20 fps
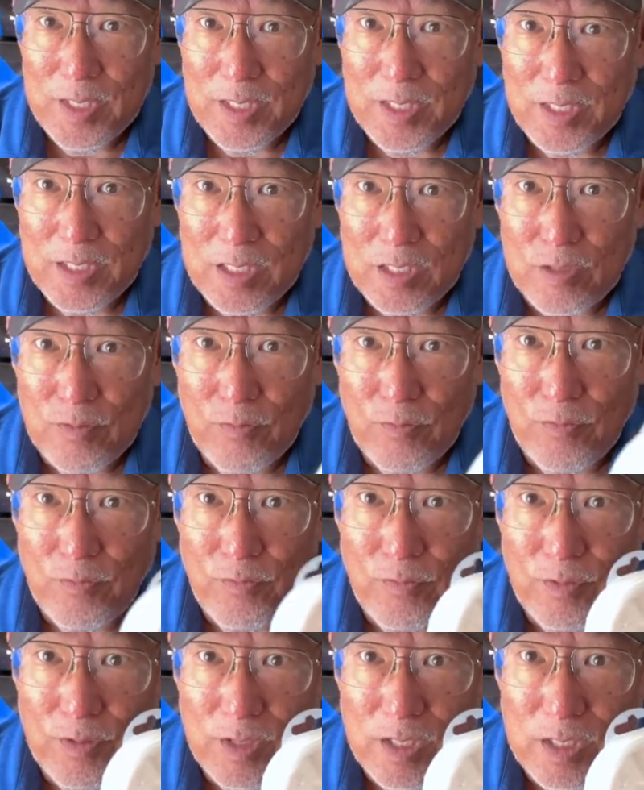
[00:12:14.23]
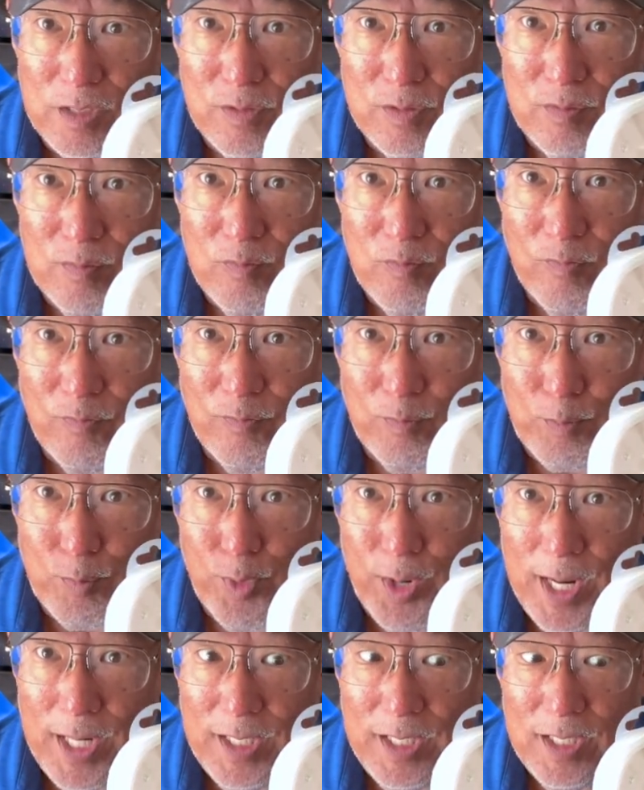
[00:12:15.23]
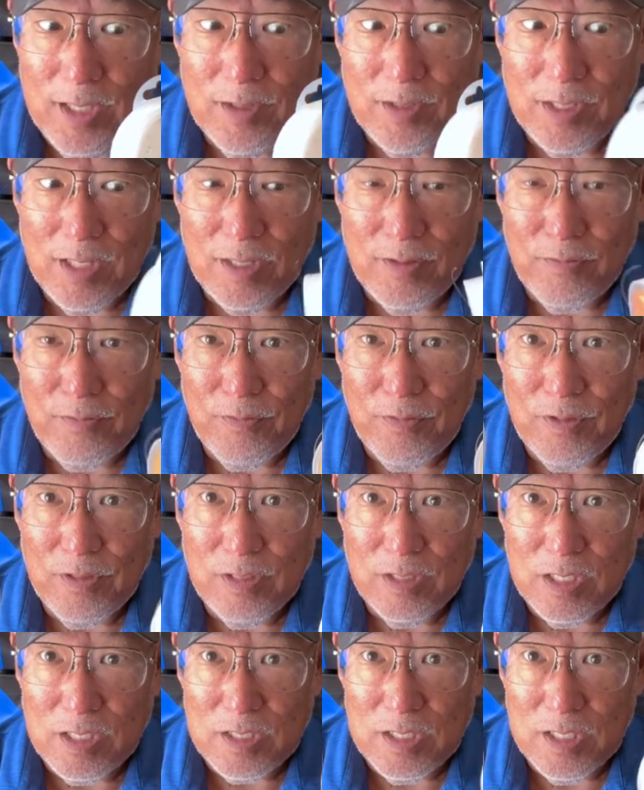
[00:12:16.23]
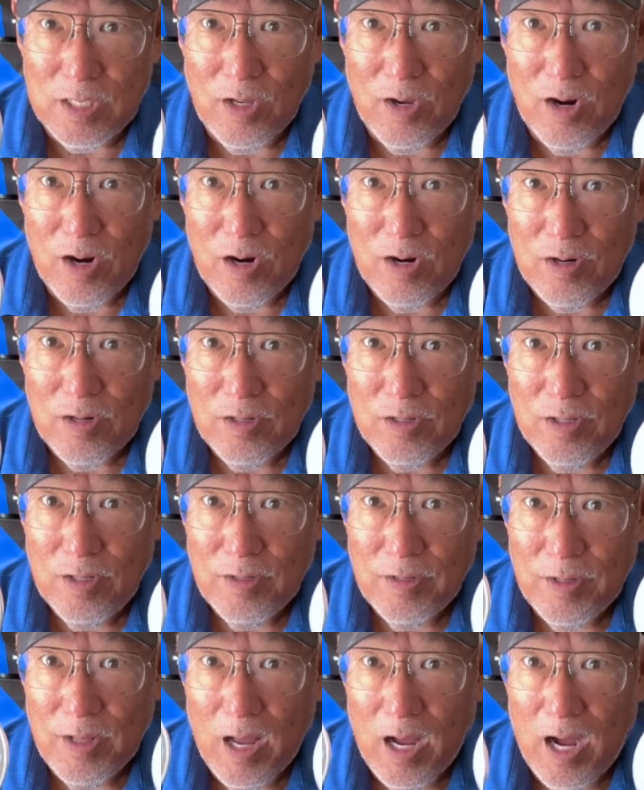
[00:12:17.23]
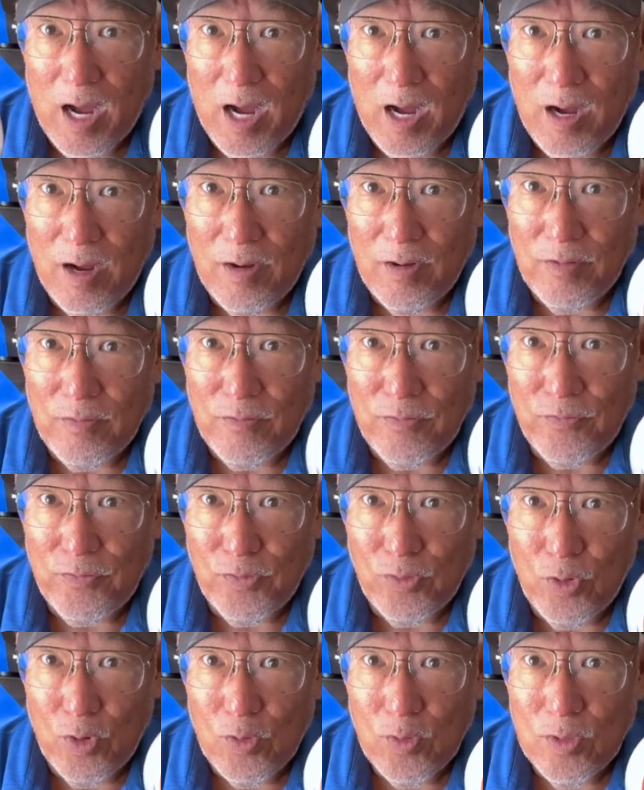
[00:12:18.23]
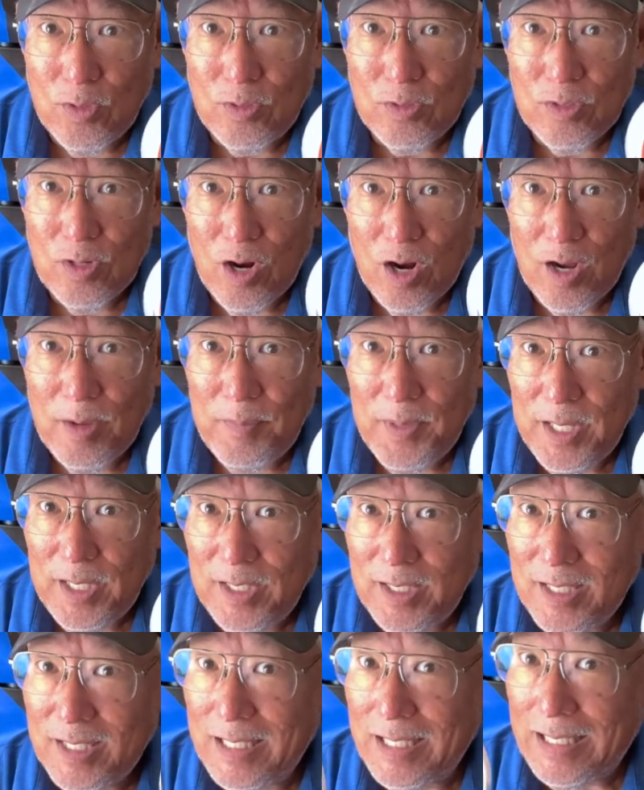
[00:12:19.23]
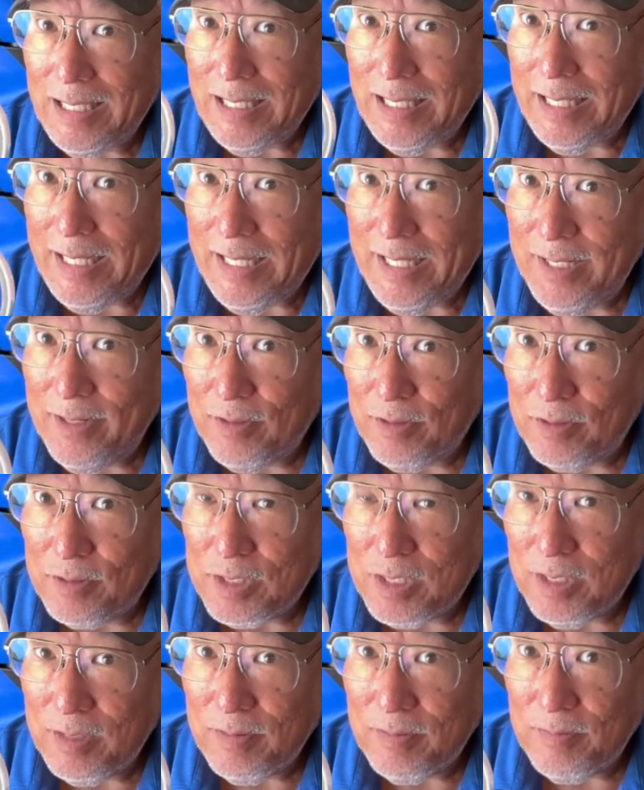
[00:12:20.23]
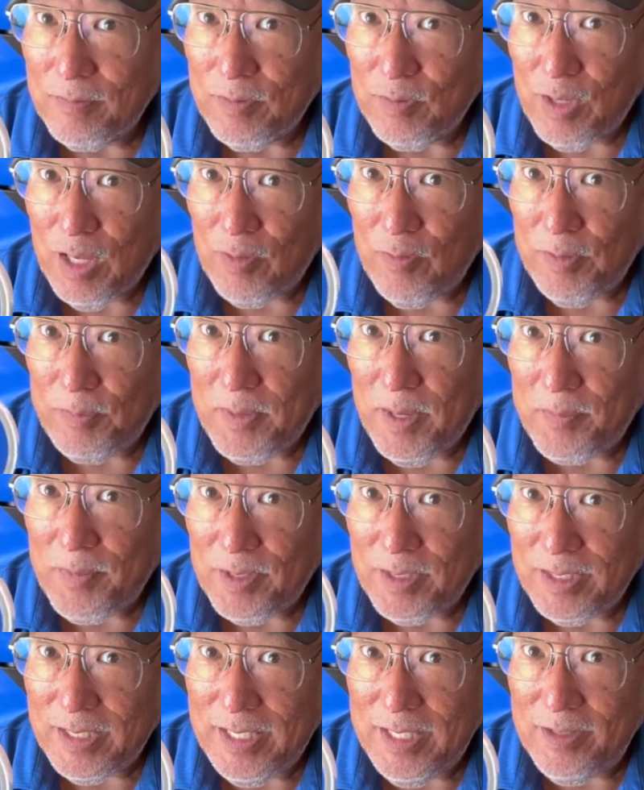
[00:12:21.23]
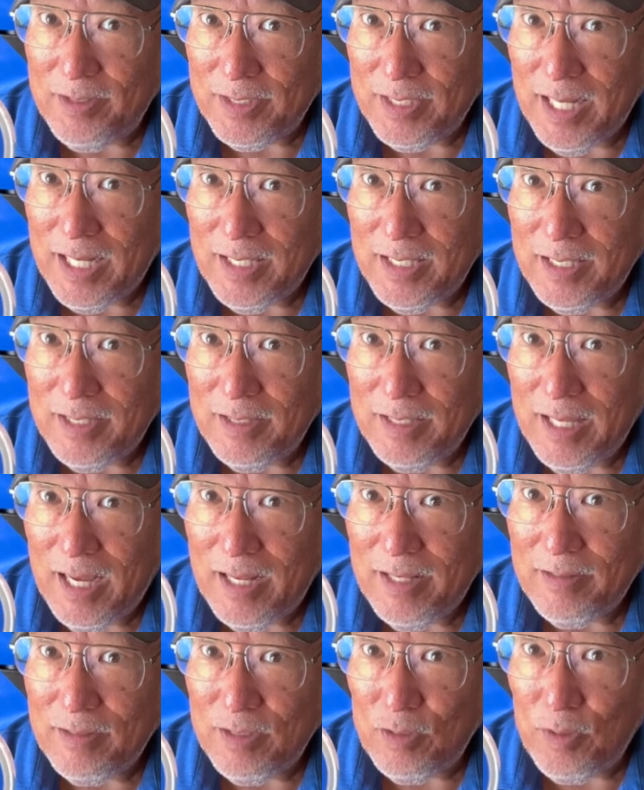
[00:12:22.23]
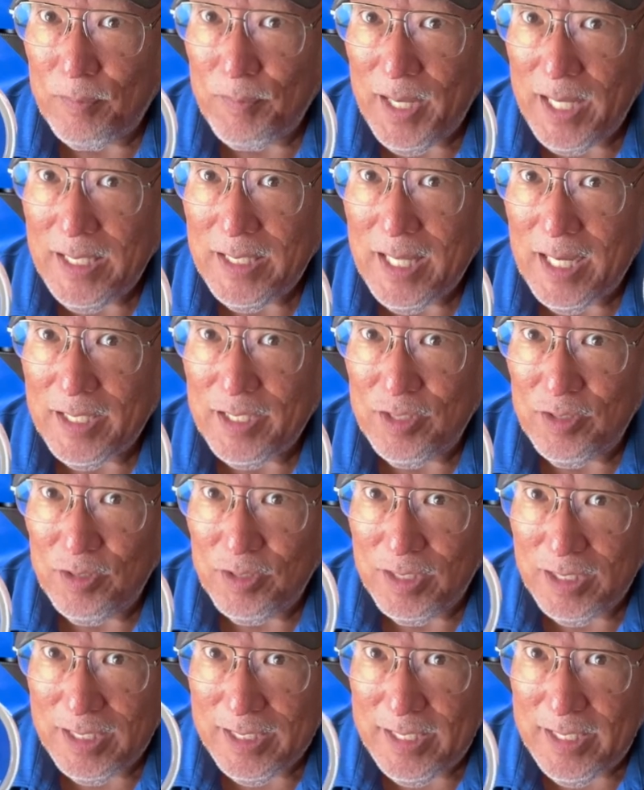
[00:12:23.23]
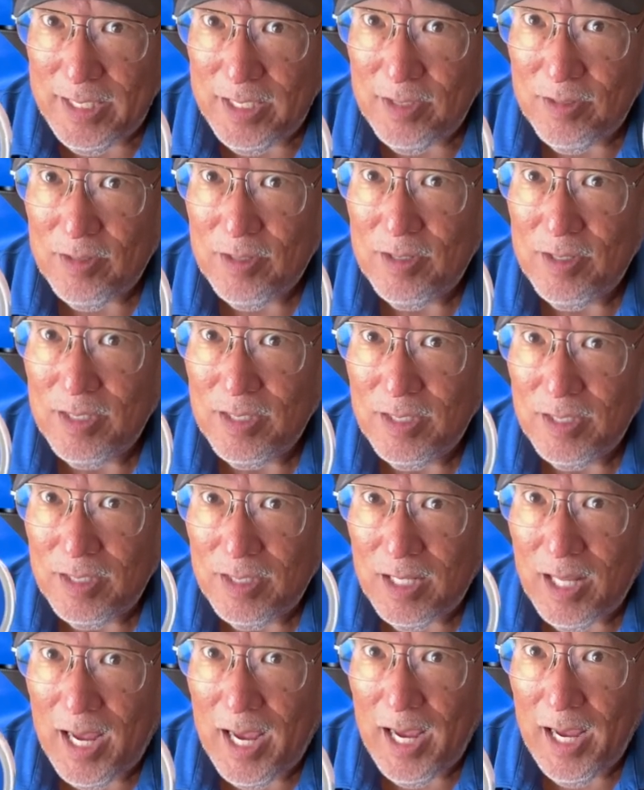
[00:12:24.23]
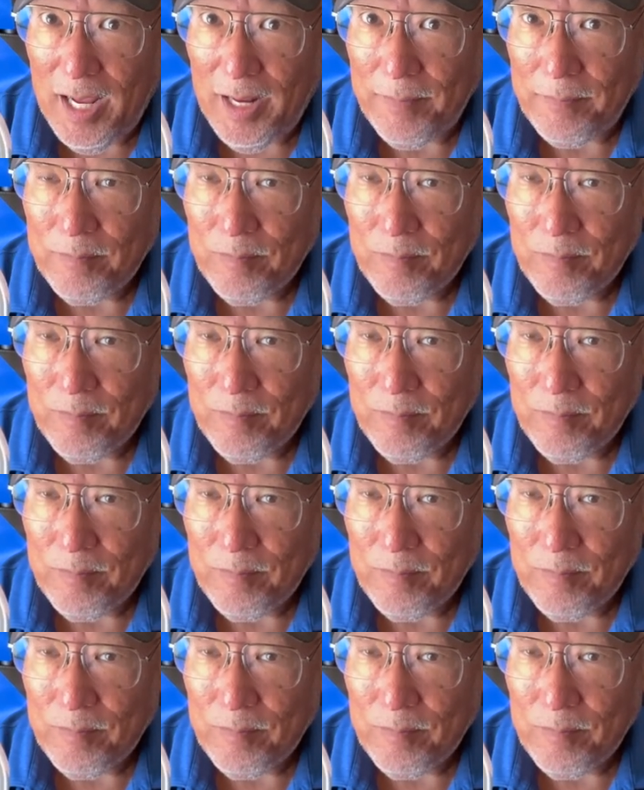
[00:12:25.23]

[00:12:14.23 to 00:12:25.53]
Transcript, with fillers: this brand here, the Cigar fluorocarbon leaders. You gotta remember, leader, not your main line, your leader line.